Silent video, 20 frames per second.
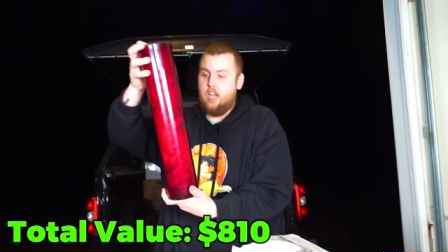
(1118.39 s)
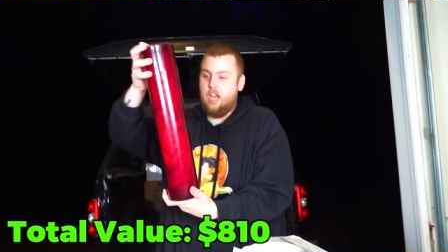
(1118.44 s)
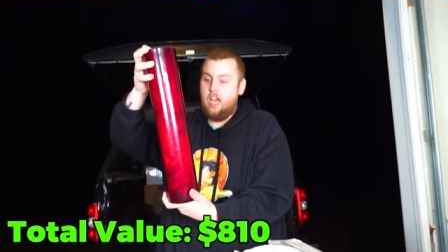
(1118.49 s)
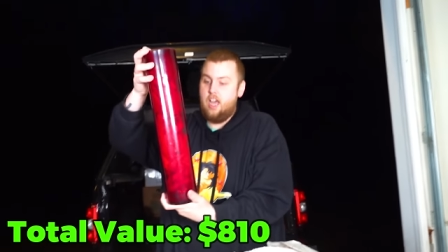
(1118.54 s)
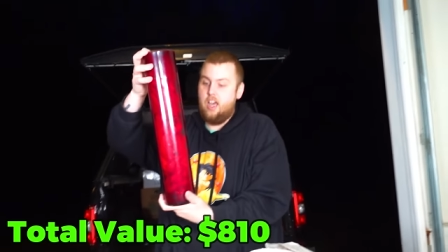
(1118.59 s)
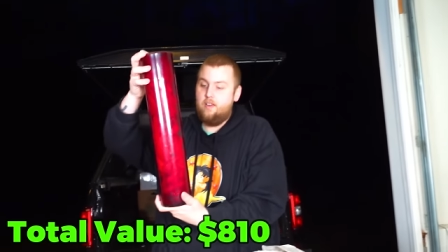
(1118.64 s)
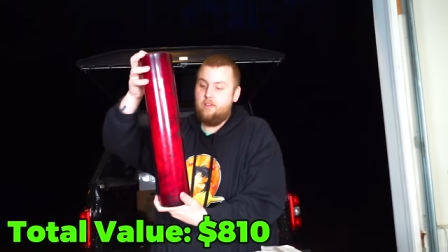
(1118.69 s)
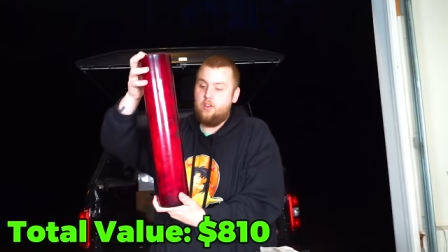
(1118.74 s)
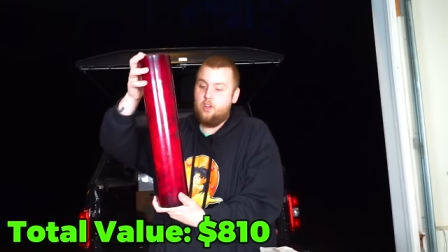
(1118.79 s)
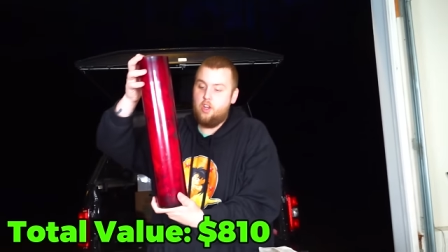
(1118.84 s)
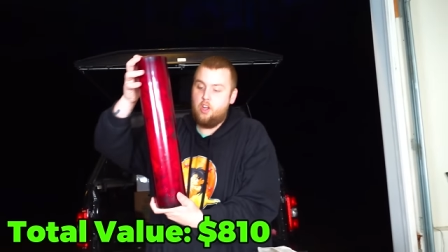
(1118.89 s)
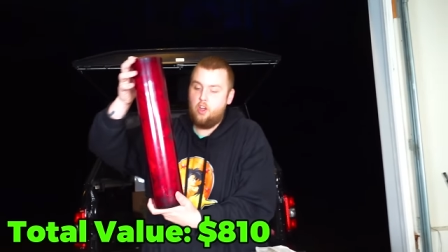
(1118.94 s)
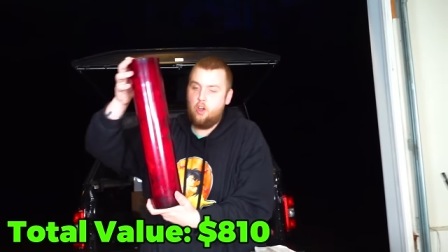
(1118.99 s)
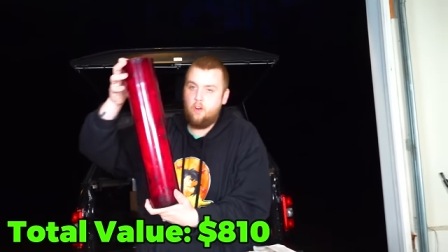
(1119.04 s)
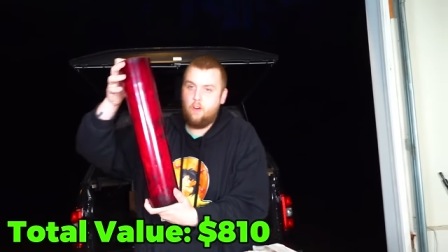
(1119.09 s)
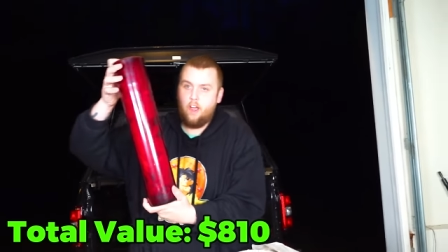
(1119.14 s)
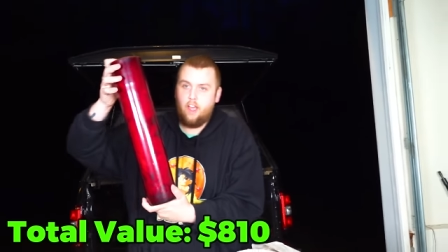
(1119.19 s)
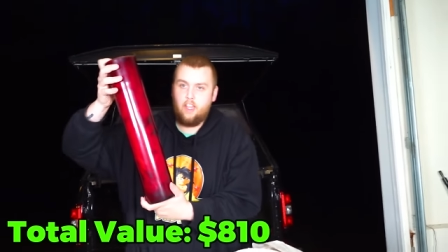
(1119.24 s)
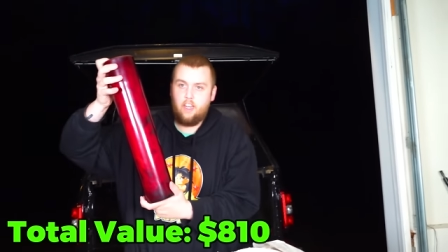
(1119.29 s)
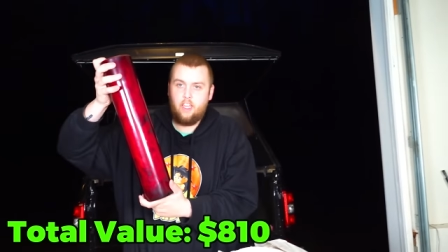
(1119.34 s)
I have
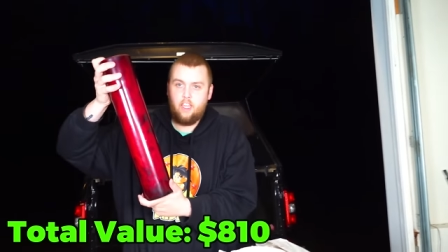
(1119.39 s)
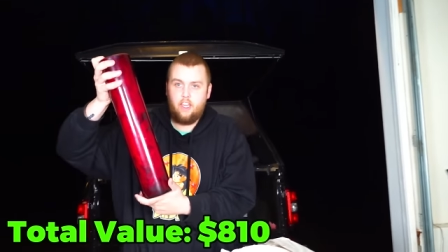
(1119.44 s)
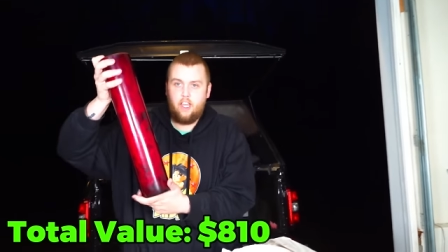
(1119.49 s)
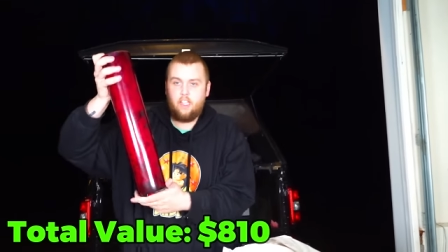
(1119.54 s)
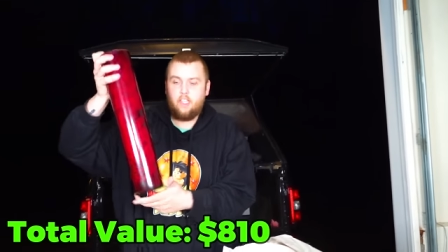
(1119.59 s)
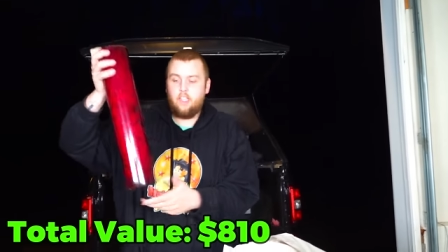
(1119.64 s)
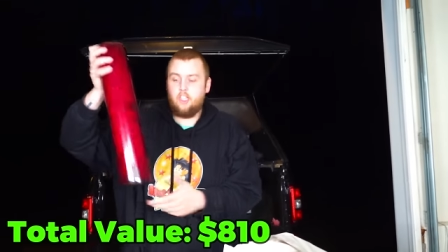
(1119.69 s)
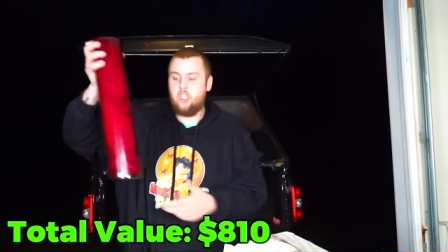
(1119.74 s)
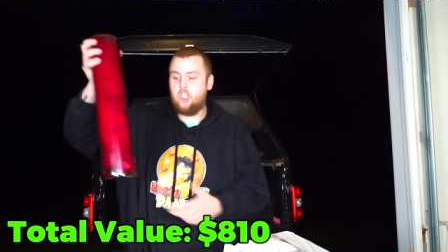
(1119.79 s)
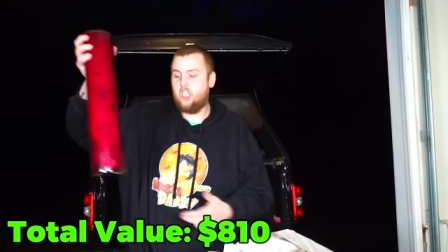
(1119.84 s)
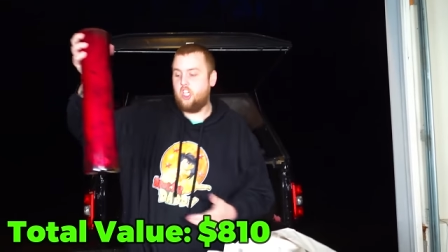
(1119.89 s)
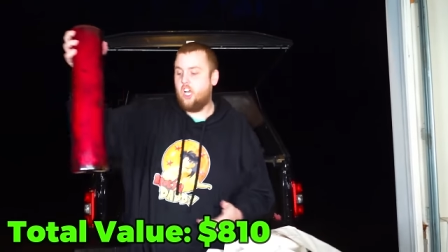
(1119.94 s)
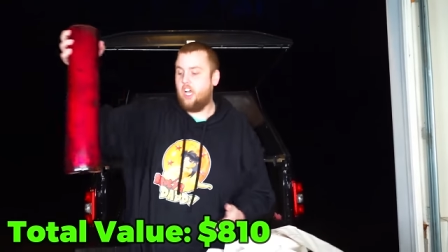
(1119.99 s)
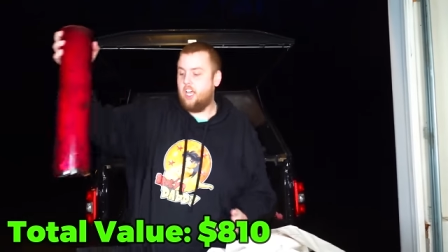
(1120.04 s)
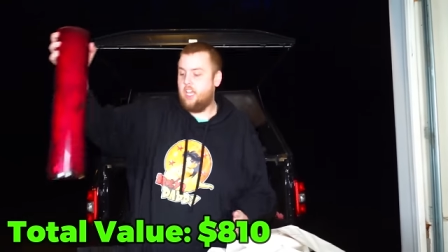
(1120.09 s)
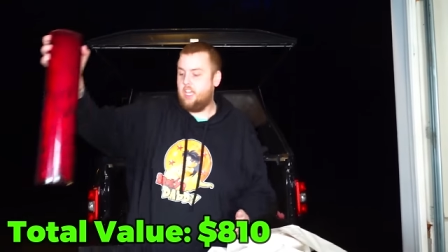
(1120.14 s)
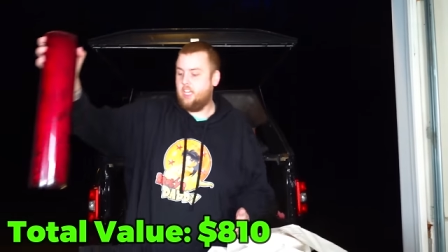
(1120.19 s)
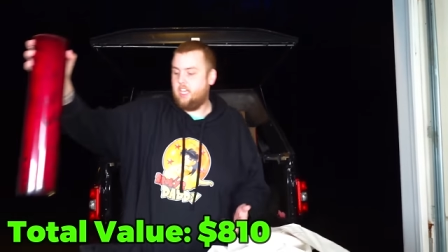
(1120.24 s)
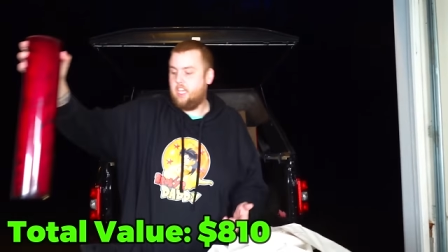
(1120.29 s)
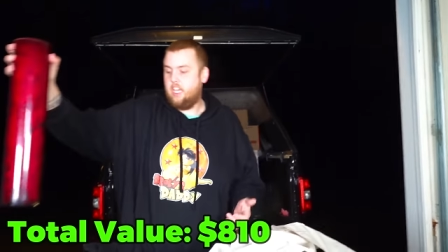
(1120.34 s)
no idea. That's a
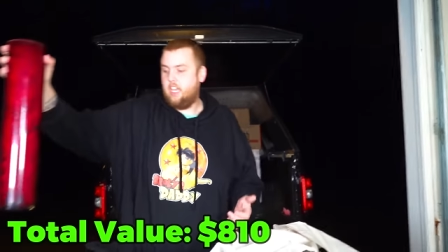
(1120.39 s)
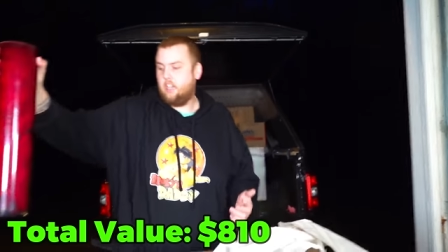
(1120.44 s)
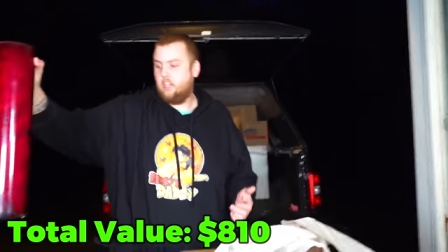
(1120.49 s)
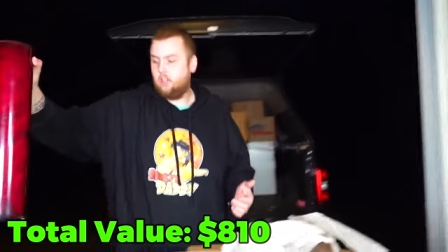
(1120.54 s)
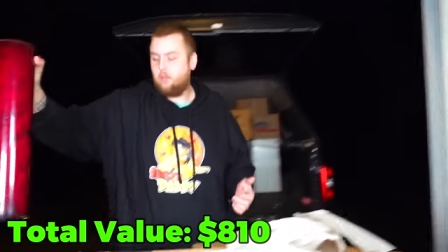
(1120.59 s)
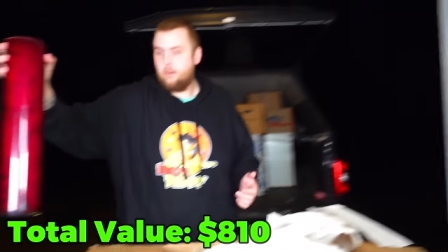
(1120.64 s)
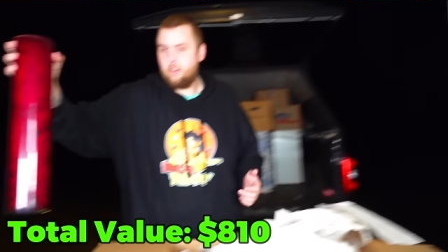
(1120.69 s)
giant candle.